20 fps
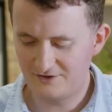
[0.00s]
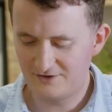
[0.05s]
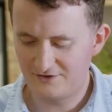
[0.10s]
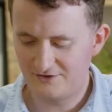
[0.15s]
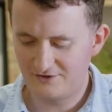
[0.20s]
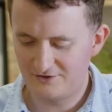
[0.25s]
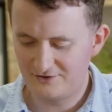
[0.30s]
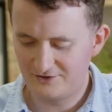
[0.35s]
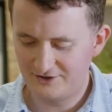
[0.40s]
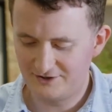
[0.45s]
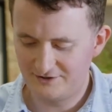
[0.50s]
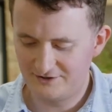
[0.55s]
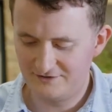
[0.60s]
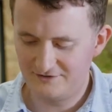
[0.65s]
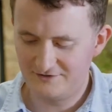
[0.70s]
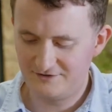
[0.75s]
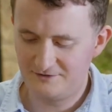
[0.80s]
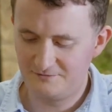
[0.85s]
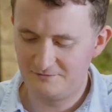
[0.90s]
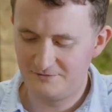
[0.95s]
at the
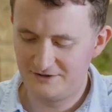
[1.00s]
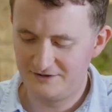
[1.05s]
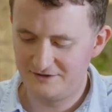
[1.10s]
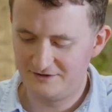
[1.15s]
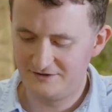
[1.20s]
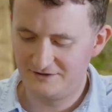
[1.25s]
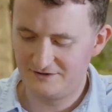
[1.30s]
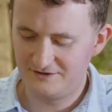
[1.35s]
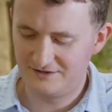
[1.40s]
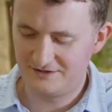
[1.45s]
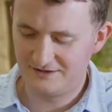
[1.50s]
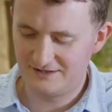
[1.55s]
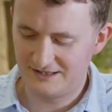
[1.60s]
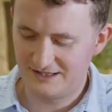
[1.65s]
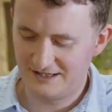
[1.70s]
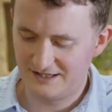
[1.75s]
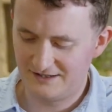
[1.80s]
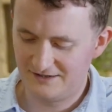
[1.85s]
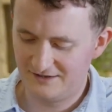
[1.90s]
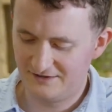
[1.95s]
start, the middle, and the
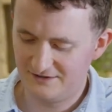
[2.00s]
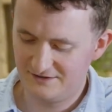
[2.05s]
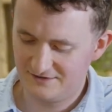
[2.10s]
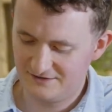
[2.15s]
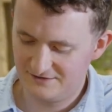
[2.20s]
end.